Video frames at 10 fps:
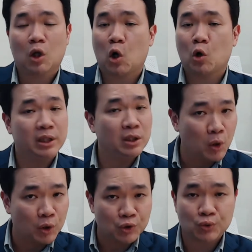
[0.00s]
Not only
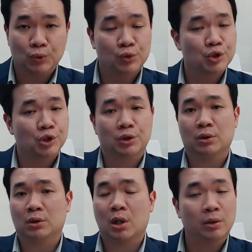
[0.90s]
your
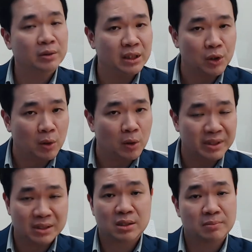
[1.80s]
solution, not only your
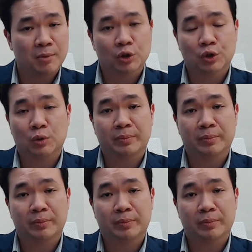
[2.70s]
business model,